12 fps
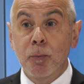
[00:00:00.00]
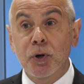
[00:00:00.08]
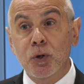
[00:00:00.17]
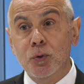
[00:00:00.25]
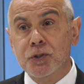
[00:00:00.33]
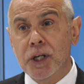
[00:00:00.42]

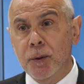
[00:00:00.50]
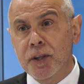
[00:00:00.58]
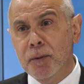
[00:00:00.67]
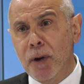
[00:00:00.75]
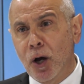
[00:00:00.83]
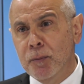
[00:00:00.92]
But also at
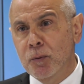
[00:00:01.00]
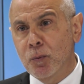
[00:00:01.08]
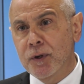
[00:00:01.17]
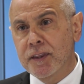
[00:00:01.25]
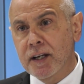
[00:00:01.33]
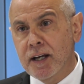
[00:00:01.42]
the moment
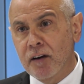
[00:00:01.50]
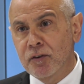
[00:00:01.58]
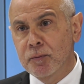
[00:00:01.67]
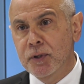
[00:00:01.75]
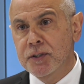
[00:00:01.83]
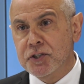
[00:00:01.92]
with the
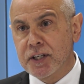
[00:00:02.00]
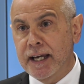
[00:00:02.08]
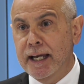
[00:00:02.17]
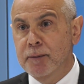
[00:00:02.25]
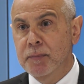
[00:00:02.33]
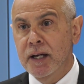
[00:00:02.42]
government
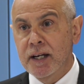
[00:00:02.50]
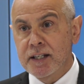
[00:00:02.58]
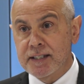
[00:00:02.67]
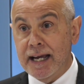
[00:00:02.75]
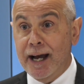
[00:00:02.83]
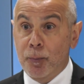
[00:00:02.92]
scheme
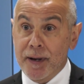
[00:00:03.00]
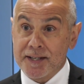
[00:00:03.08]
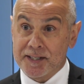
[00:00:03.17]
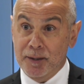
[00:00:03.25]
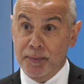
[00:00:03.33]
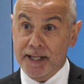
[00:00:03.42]
to help
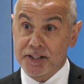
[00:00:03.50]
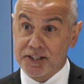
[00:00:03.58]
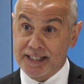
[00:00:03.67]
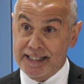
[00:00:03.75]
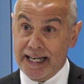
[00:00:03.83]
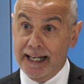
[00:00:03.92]
SMEs
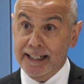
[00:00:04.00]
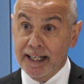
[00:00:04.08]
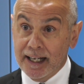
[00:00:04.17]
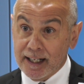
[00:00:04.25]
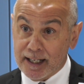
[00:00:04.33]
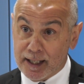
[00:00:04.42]
today
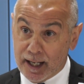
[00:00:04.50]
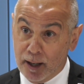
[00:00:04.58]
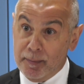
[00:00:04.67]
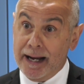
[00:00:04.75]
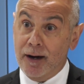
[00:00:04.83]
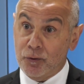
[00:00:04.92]

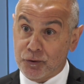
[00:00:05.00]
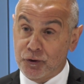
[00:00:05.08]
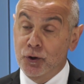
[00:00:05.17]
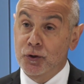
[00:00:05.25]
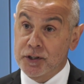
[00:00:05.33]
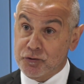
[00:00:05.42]
come out
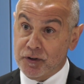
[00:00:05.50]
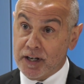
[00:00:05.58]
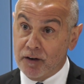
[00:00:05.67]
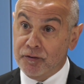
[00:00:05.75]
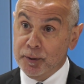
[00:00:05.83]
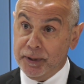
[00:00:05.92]
through this
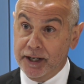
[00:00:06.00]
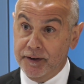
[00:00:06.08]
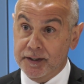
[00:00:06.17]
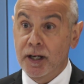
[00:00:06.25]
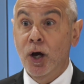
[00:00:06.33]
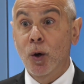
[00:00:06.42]
recovery
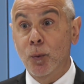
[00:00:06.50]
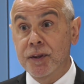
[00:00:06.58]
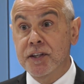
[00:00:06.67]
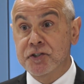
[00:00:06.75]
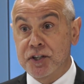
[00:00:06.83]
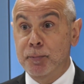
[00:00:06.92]
period
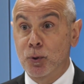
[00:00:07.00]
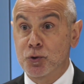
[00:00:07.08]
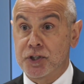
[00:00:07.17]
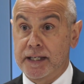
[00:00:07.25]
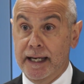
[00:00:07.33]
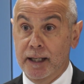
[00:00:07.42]
with the
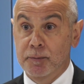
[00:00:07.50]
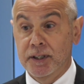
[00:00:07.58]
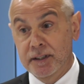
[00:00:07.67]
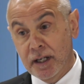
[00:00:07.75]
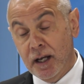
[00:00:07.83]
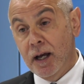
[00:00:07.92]
CBILS scheme.
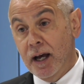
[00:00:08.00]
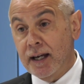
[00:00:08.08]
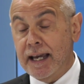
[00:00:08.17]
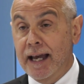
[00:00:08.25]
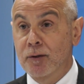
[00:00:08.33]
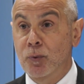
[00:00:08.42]
And
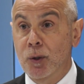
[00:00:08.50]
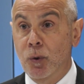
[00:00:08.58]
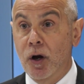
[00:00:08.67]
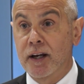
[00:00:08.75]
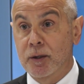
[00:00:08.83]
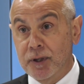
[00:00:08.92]
again, we're
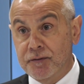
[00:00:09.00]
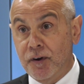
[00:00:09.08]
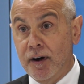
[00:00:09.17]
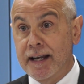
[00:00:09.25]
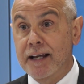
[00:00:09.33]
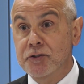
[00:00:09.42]
working with
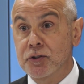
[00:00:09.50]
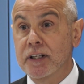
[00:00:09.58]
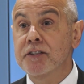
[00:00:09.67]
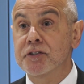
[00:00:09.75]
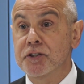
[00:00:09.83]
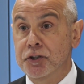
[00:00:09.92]
financial
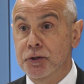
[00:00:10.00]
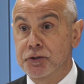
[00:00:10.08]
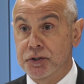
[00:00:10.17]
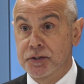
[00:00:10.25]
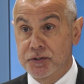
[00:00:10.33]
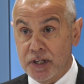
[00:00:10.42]

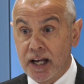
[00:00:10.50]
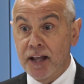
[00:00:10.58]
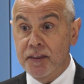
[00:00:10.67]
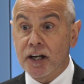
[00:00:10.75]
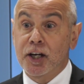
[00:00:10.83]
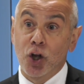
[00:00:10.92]
institutions
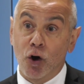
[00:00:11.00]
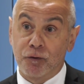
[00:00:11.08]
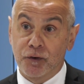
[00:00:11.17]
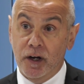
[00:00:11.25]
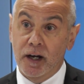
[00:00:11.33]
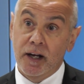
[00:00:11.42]
that can
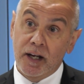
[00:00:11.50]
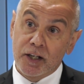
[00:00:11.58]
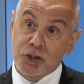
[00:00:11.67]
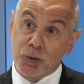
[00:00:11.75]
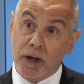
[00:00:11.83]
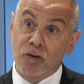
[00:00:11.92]
offer
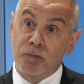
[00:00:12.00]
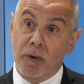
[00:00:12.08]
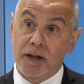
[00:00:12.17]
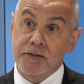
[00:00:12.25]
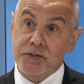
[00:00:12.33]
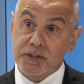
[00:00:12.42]
12
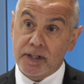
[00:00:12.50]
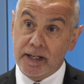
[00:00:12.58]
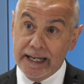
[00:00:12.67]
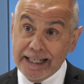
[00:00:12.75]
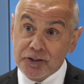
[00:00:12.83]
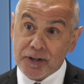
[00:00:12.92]
months
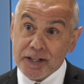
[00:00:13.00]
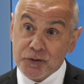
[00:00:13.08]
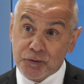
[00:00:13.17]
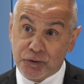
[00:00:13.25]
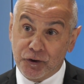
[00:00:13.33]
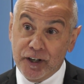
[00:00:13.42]

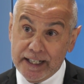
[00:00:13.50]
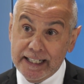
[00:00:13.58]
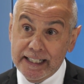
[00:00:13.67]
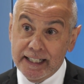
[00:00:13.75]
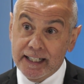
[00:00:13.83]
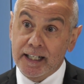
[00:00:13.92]
interest
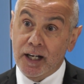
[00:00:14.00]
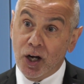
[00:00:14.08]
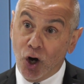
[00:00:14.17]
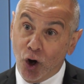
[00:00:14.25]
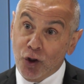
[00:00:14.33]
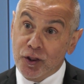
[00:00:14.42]
free
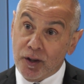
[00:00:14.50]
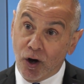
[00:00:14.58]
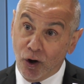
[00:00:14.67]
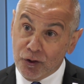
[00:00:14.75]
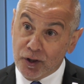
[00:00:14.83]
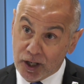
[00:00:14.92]
on
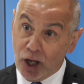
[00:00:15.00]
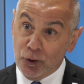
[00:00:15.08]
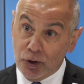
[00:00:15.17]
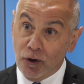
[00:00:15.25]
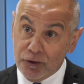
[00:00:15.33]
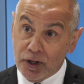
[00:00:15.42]

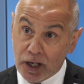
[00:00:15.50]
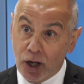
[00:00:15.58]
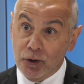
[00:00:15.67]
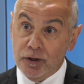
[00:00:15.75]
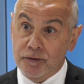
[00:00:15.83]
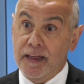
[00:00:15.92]
the
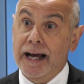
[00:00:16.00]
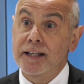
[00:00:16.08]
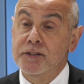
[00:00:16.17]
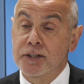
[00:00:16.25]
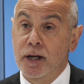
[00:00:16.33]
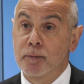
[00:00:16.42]
loan of
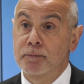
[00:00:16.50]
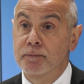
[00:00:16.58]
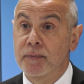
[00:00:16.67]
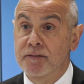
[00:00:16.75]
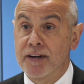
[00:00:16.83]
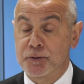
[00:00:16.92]
that
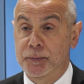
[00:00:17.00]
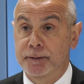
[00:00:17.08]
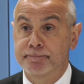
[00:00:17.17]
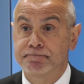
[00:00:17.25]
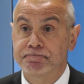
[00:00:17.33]
investment.